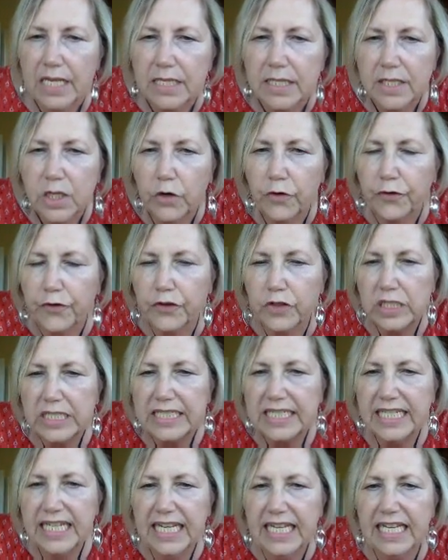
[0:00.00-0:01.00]
So for
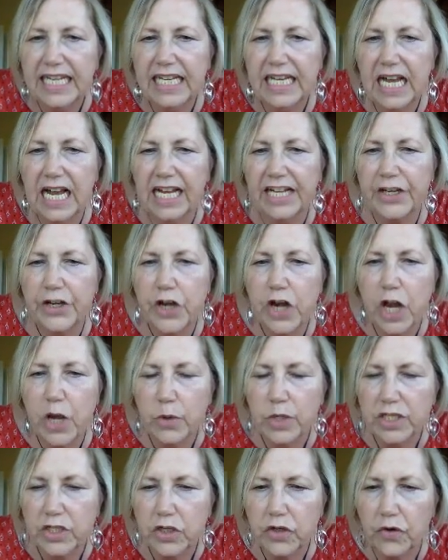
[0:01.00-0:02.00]
D, I
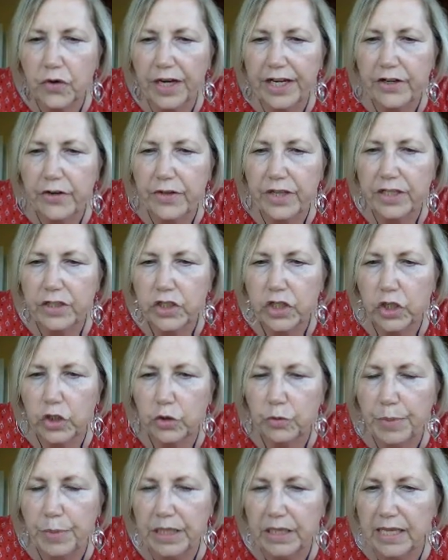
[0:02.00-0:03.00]
know it's greater than
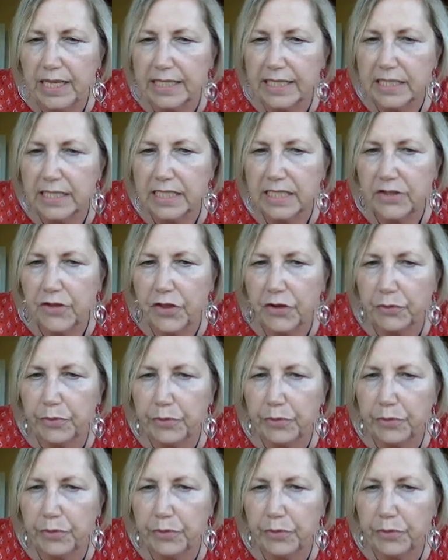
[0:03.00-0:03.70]
two but less than